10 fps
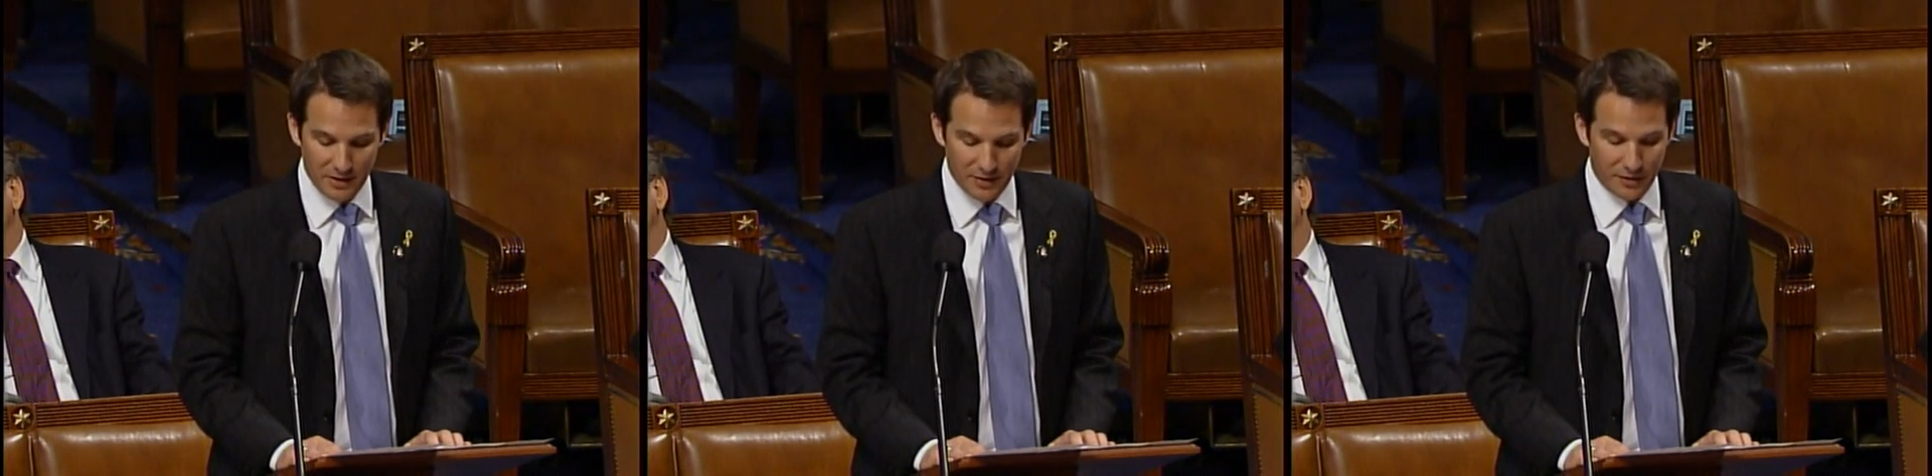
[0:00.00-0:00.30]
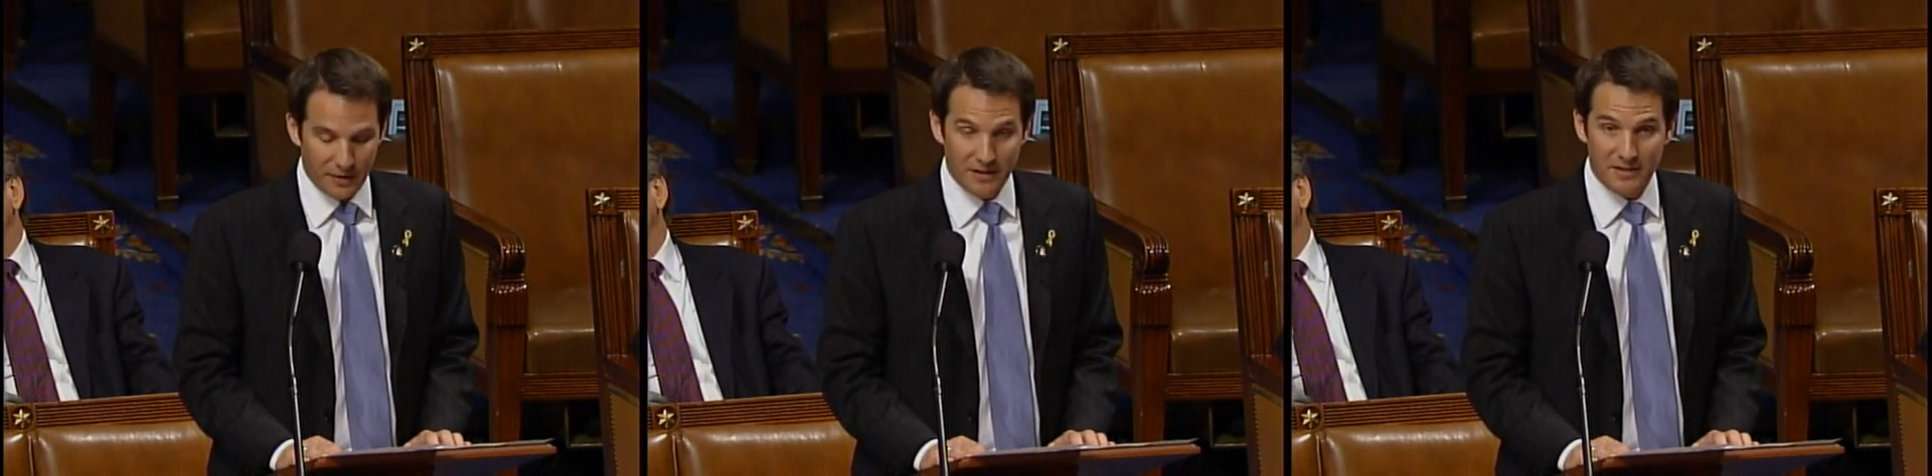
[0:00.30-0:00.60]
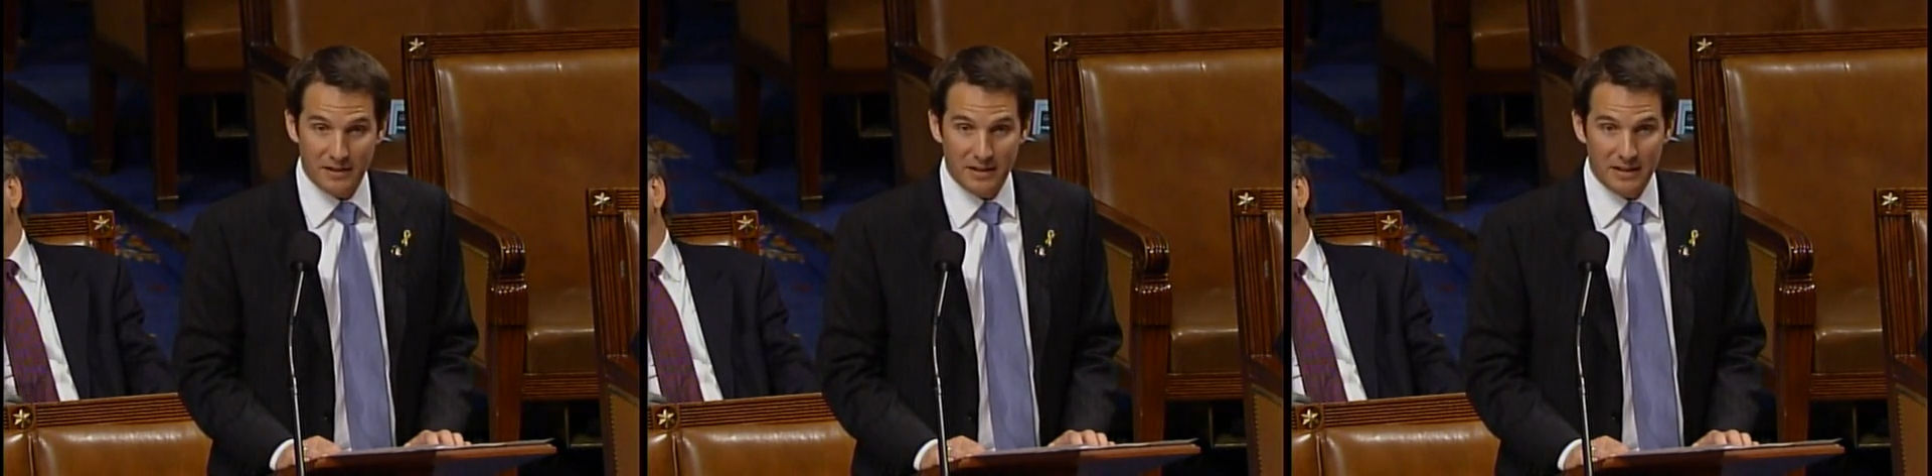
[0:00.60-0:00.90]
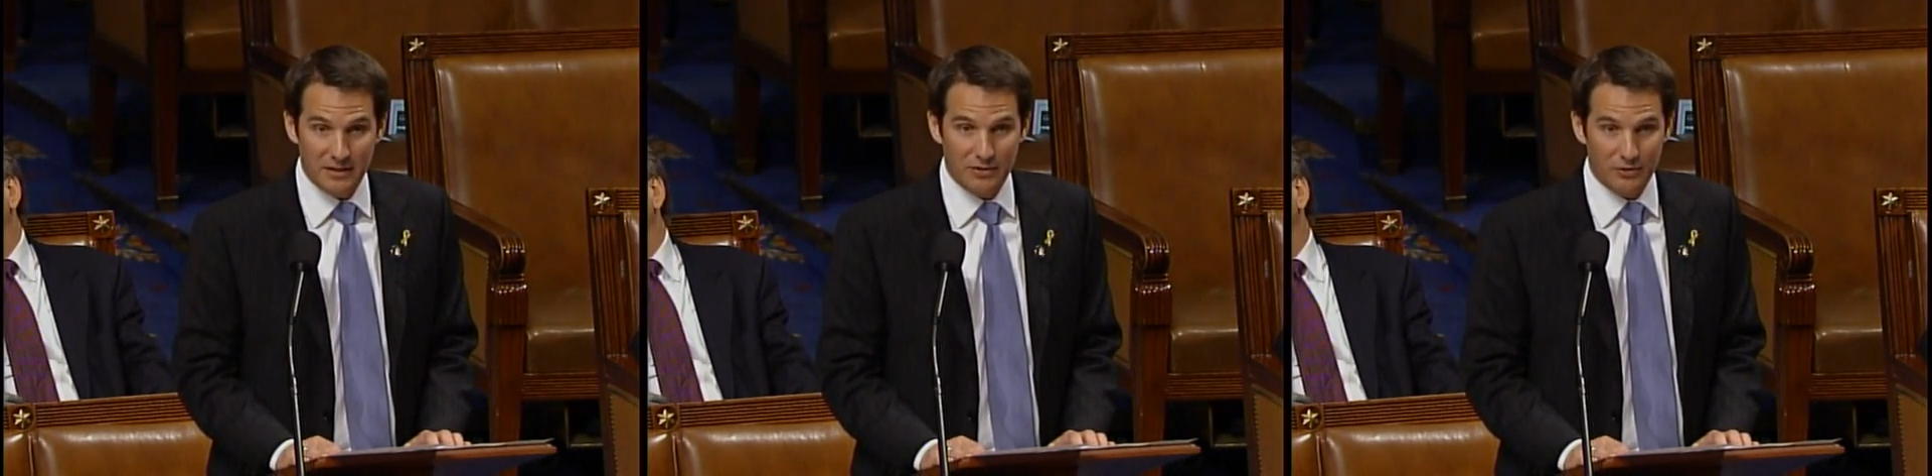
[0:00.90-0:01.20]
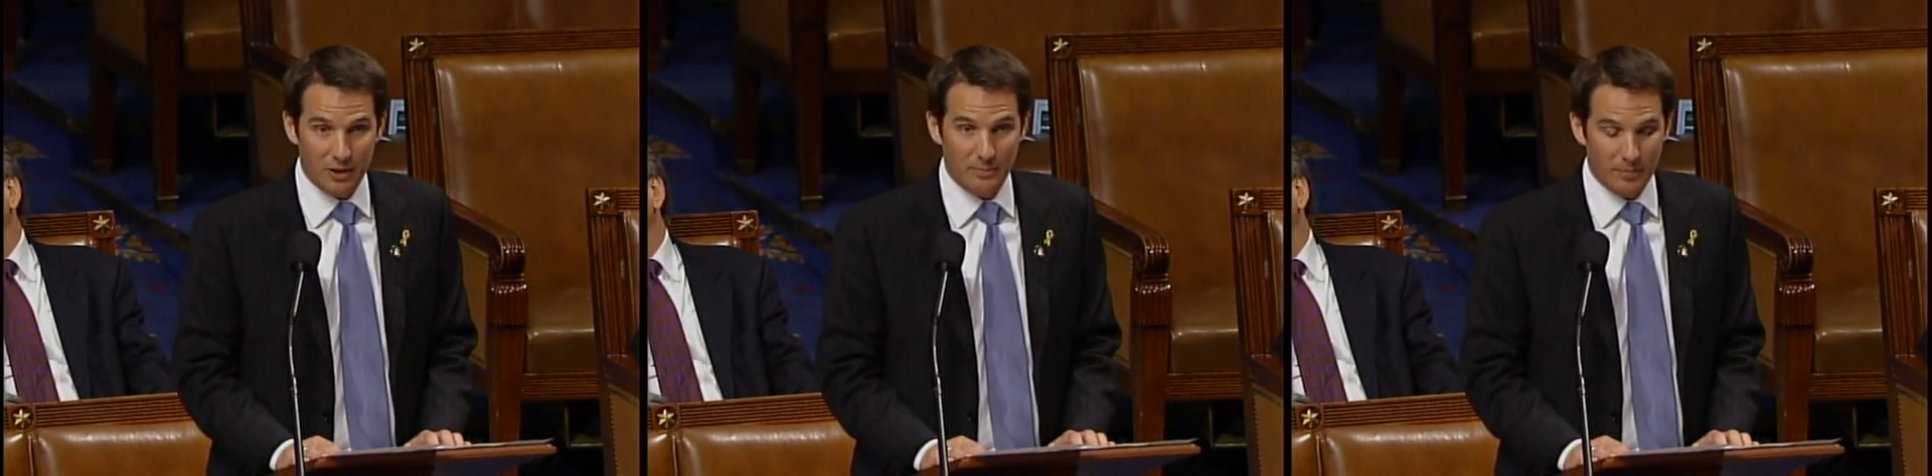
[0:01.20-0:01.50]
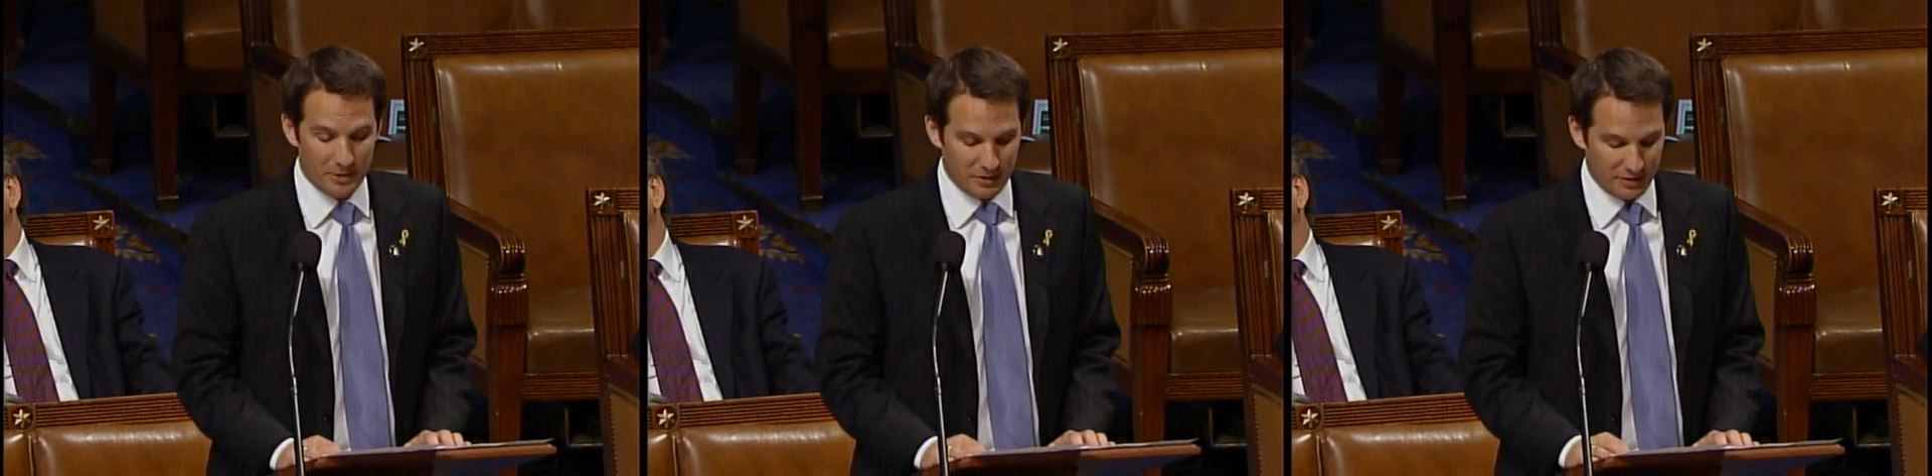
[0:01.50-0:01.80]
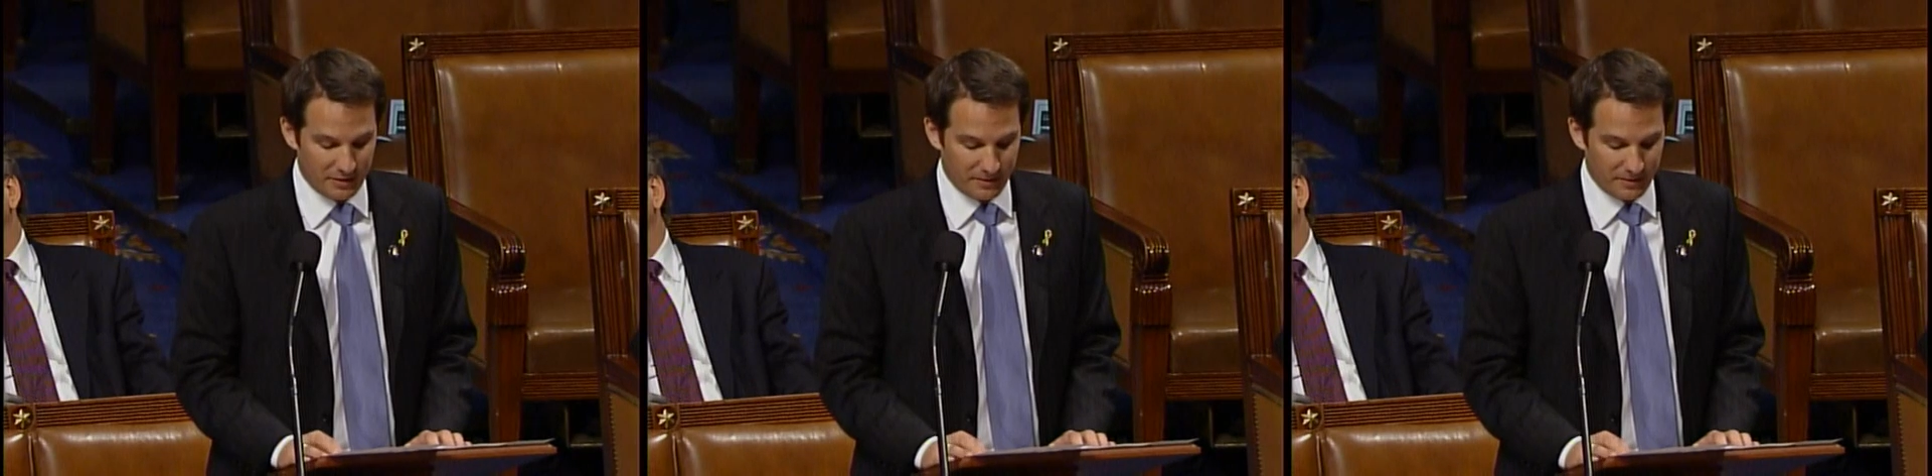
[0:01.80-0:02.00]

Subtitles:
the things they need to start up a business.